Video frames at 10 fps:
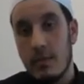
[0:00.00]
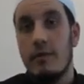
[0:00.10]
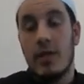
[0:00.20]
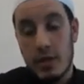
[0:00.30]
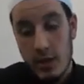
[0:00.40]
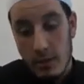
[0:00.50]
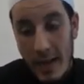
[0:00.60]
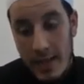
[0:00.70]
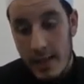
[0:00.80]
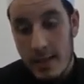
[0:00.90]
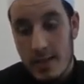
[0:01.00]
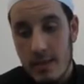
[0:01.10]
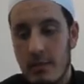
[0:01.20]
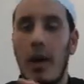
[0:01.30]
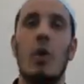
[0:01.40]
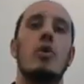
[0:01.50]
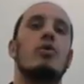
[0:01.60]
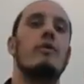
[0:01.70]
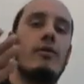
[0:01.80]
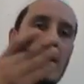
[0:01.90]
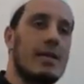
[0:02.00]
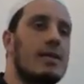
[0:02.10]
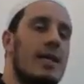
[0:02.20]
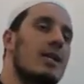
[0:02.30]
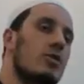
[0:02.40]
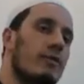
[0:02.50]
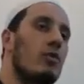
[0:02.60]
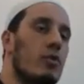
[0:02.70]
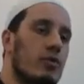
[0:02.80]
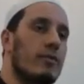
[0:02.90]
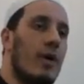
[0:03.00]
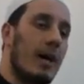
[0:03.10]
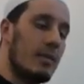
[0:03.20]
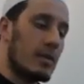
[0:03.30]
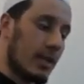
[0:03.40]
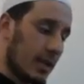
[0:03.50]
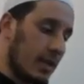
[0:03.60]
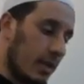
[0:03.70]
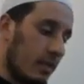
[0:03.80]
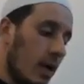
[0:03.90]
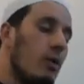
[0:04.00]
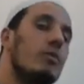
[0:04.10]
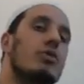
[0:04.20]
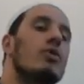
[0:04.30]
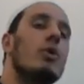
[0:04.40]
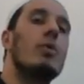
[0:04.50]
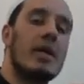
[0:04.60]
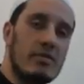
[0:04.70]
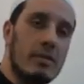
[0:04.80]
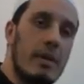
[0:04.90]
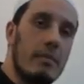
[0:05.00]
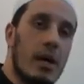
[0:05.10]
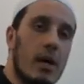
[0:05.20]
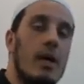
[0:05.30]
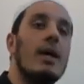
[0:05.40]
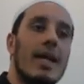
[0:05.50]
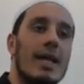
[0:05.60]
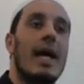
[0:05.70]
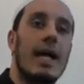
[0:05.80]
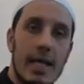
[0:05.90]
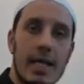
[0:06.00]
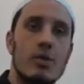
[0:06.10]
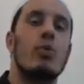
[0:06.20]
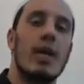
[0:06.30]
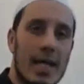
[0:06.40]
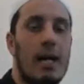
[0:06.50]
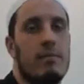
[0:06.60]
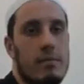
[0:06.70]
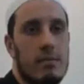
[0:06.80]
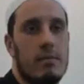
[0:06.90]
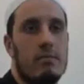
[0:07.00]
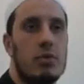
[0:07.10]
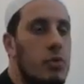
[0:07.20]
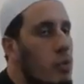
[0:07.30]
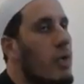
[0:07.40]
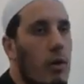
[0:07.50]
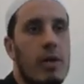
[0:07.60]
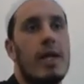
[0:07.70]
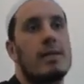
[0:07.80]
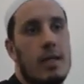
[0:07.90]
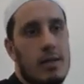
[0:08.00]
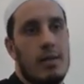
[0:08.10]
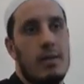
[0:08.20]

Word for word: for his companions, but also for us as the followers of Muhammad sallam, we should always remember that ease will come sooner or later